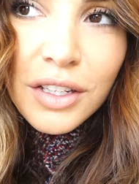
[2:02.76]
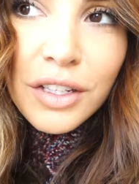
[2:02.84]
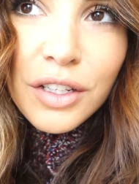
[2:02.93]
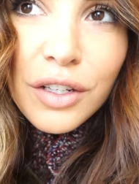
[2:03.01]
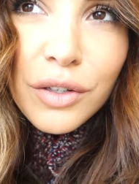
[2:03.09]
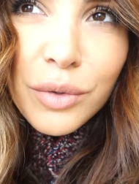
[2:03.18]

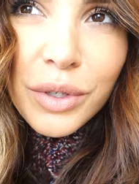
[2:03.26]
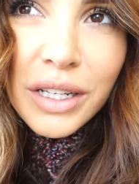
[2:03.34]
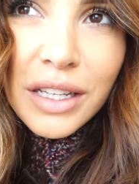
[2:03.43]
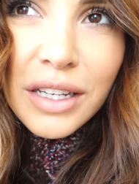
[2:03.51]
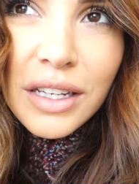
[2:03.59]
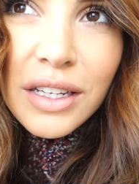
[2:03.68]
you don't
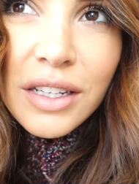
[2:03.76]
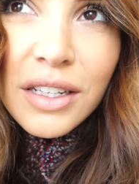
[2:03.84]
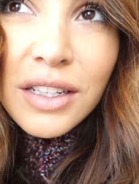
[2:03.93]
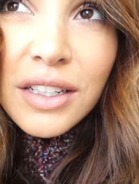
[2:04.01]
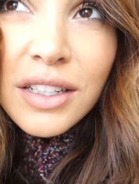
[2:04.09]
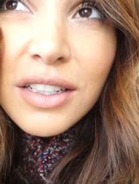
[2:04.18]
really
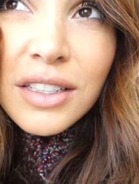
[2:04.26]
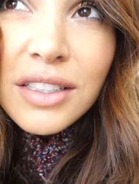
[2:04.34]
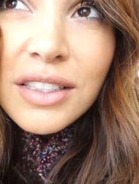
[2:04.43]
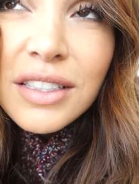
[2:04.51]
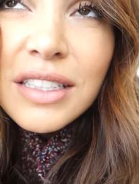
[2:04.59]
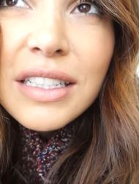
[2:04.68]

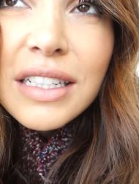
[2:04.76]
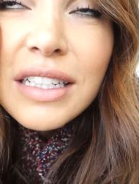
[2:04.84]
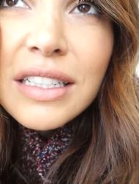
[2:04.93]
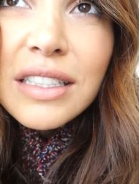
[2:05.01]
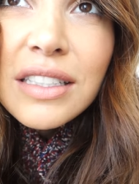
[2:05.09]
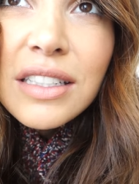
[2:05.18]
see
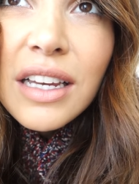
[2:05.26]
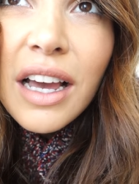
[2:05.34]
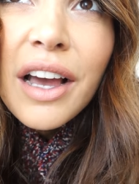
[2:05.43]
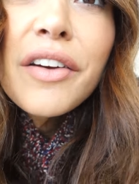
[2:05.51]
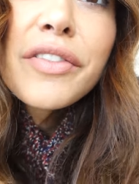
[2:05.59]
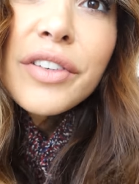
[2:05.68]
this
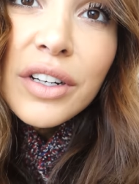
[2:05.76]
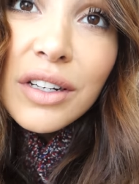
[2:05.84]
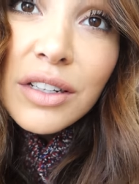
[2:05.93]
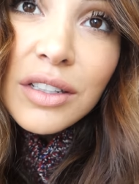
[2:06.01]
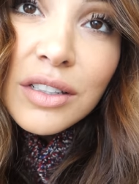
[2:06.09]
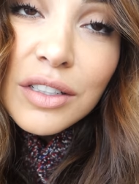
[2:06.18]

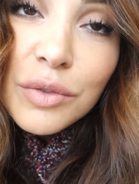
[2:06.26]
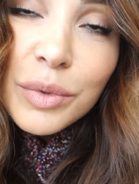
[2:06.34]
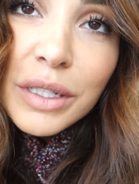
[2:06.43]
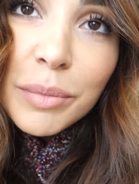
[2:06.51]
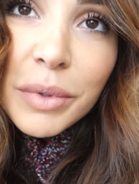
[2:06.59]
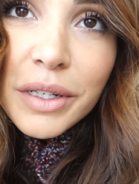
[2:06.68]
after this
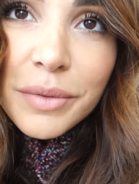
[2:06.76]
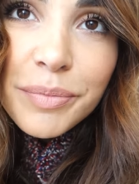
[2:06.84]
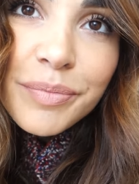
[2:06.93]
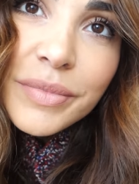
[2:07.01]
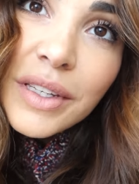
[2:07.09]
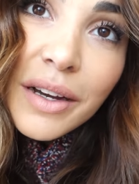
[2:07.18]
week, but
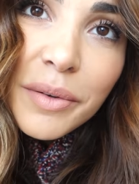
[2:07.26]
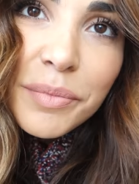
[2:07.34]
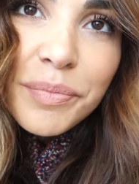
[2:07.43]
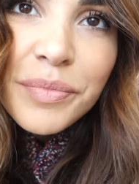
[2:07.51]
yeah